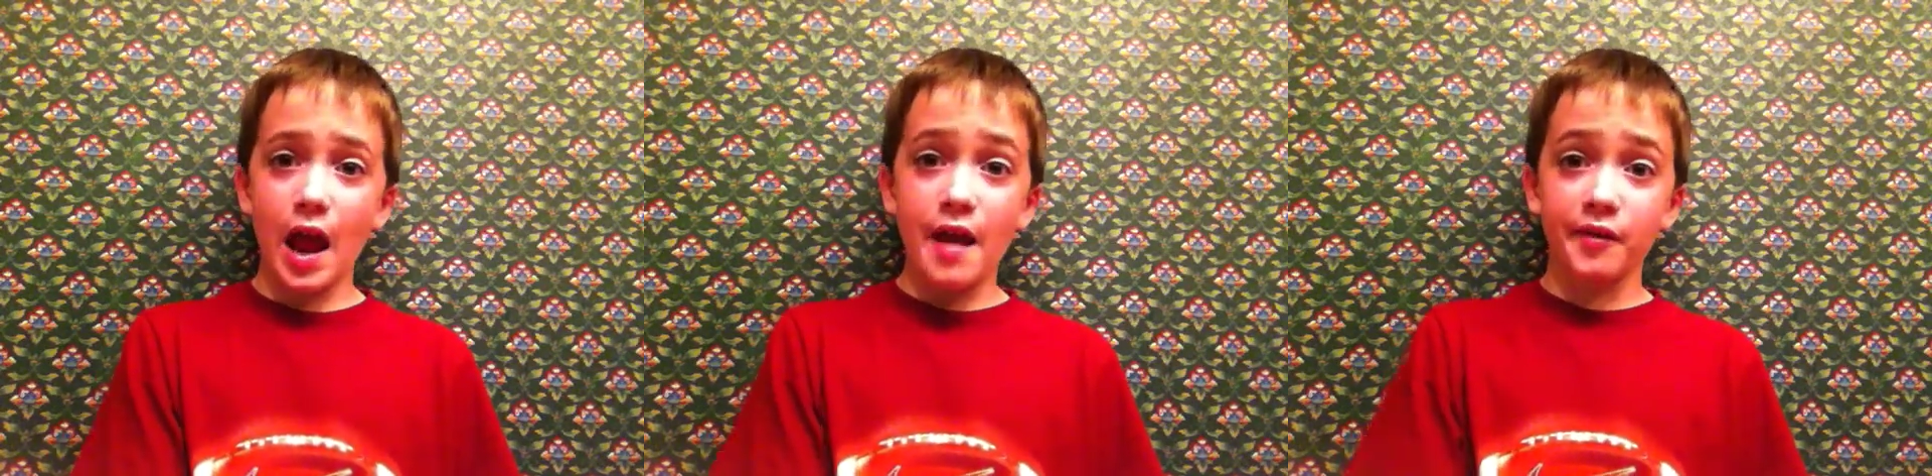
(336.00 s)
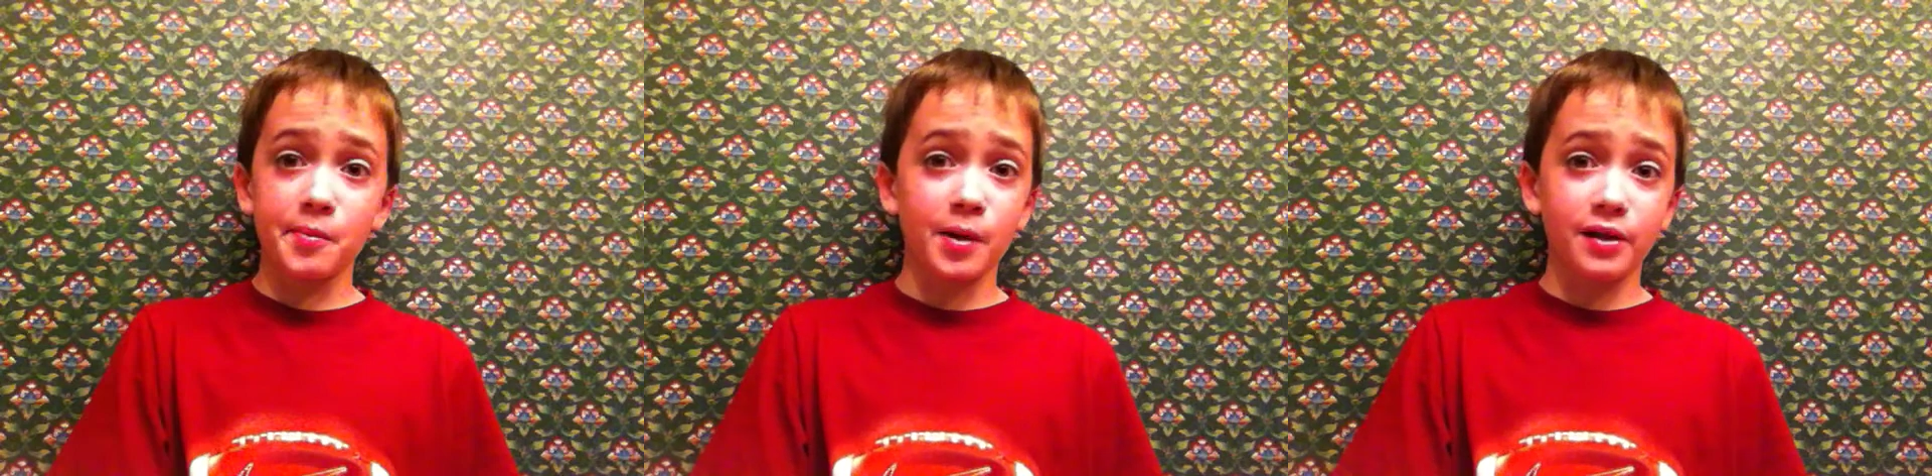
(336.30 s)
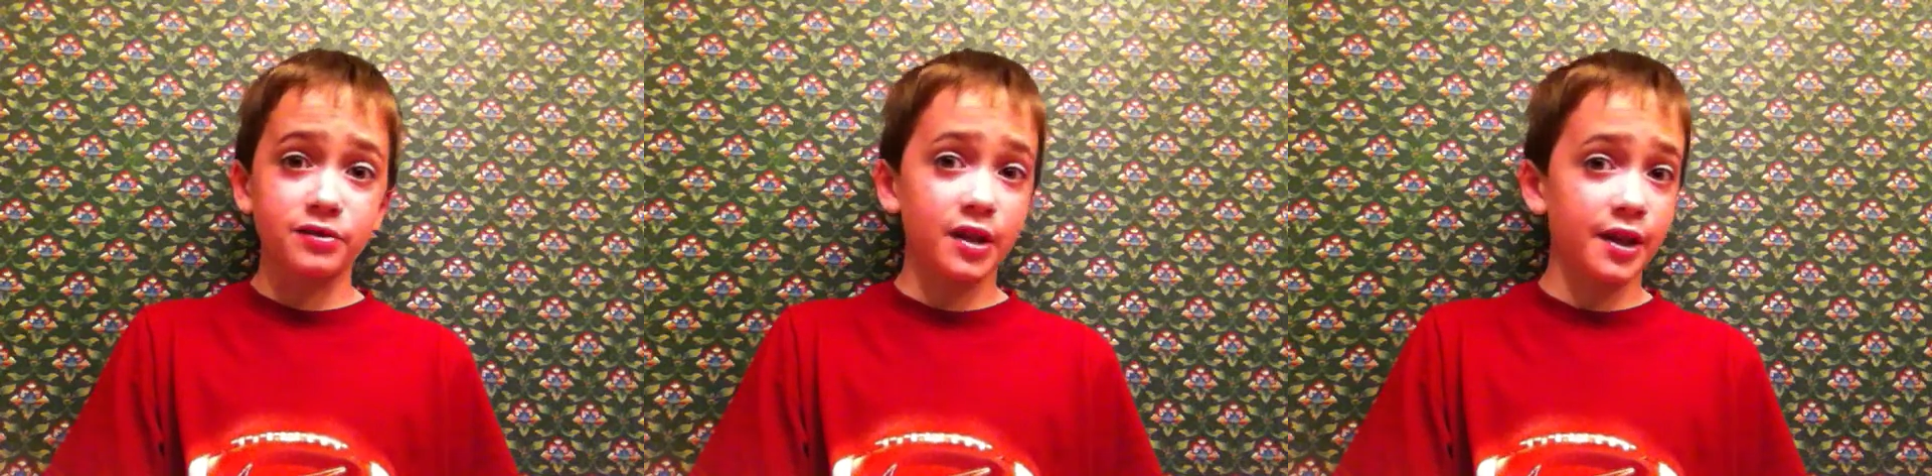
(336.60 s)

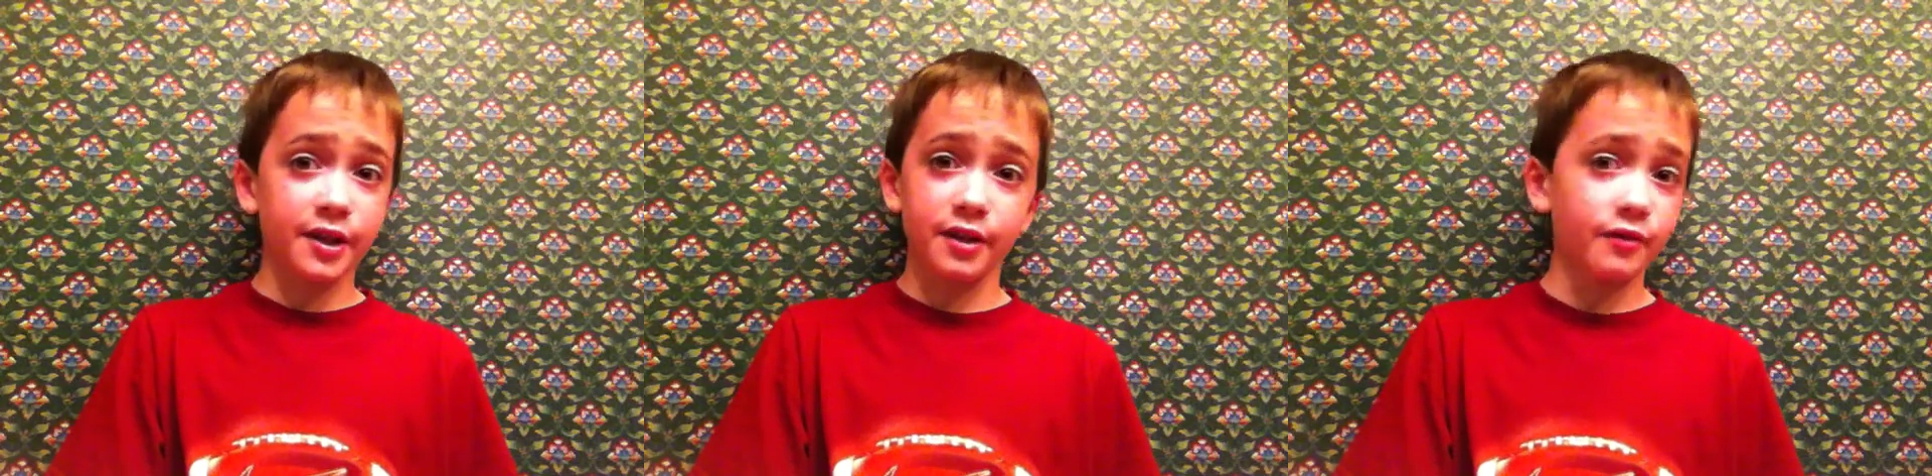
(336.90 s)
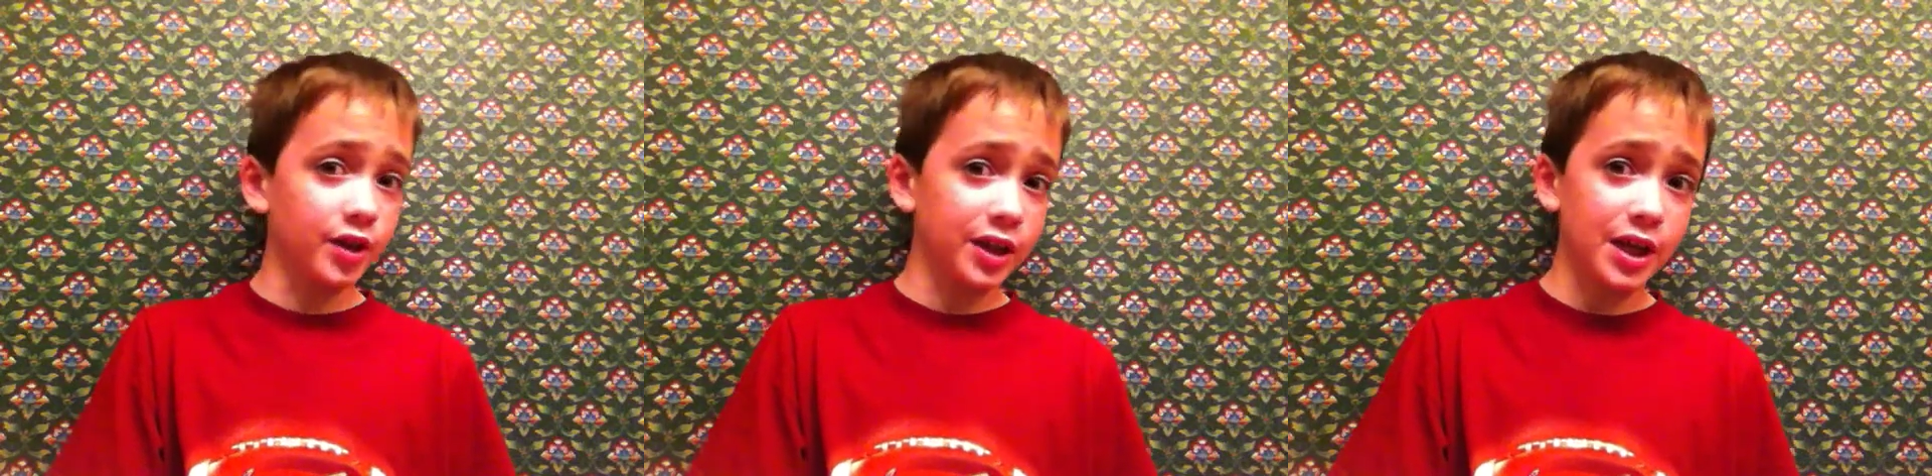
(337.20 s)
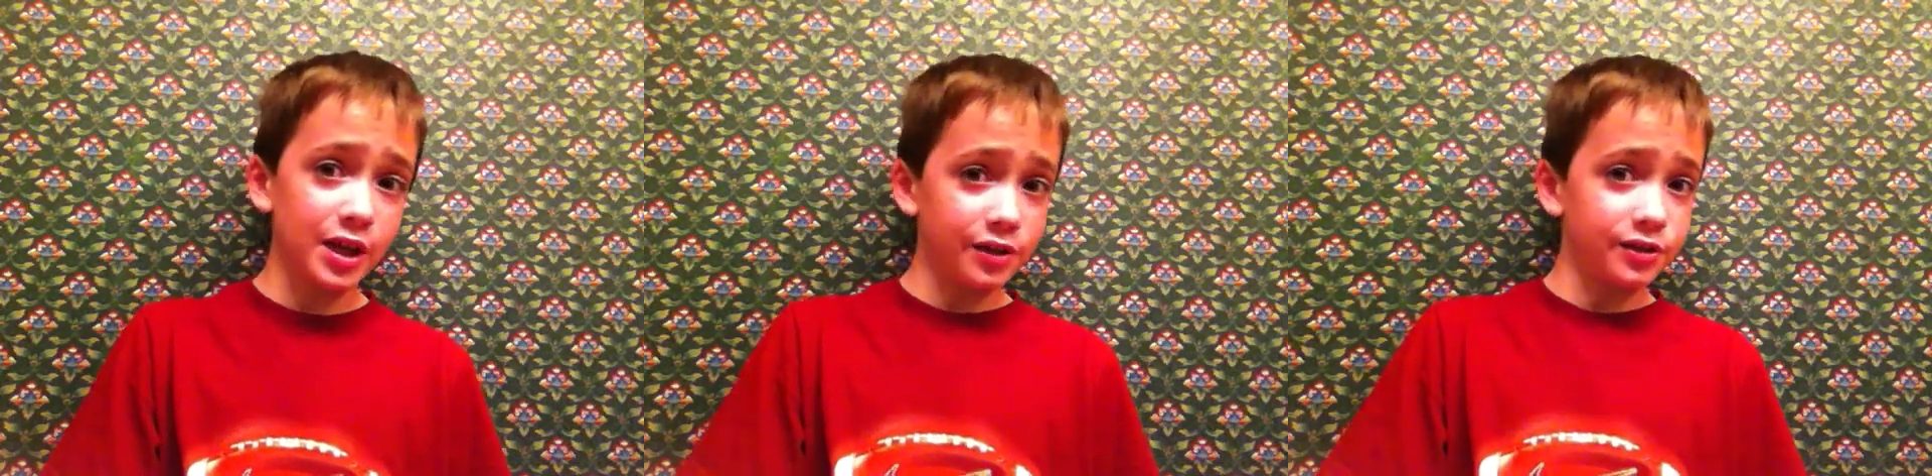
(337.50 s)
everybody's taking a
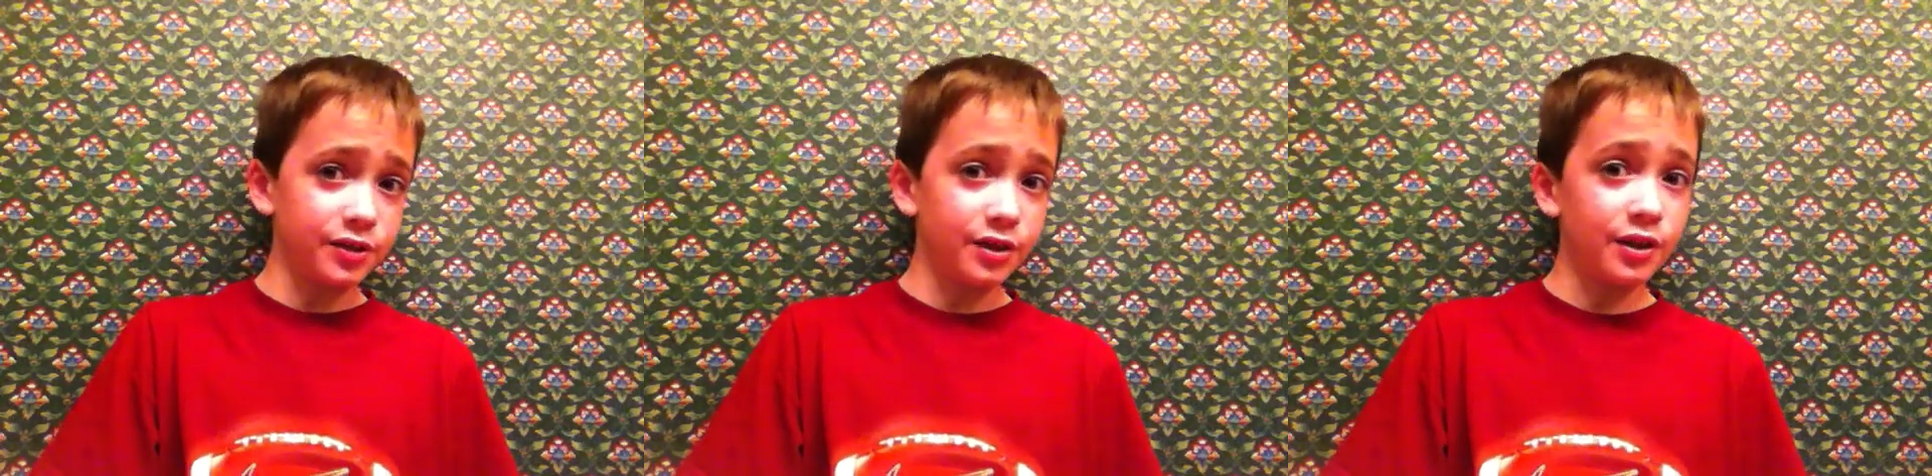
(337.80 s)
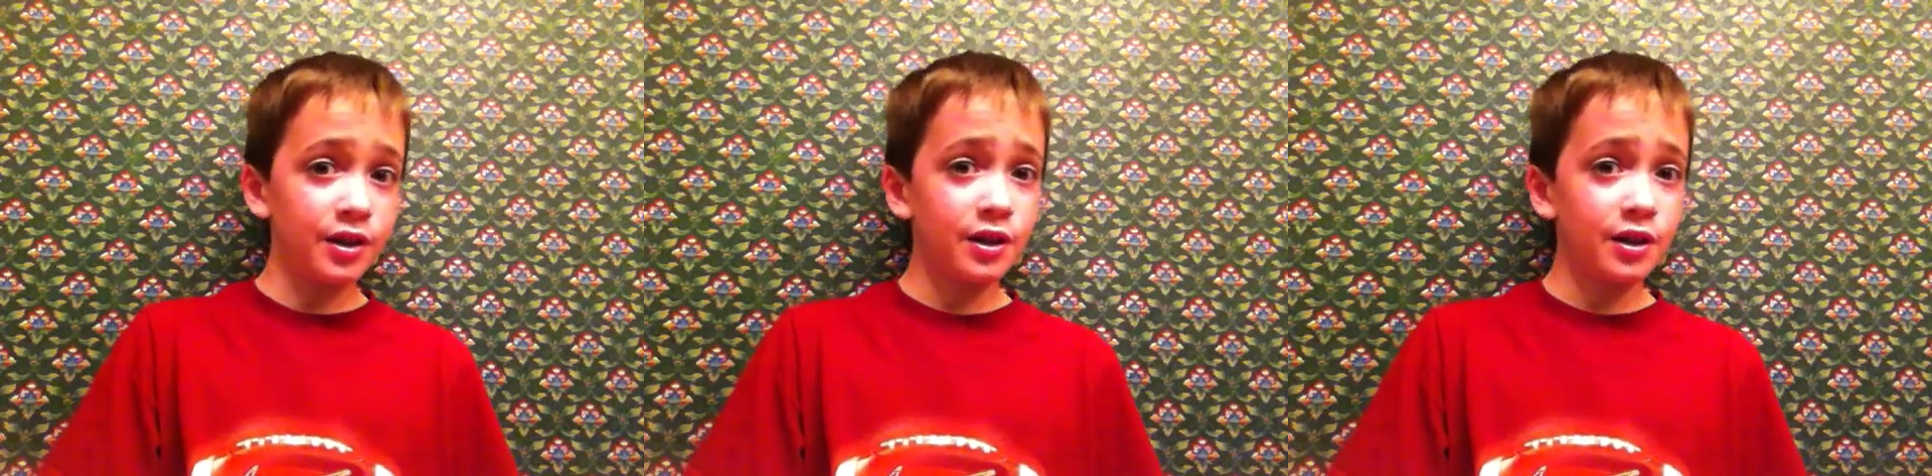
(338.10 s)
vacation.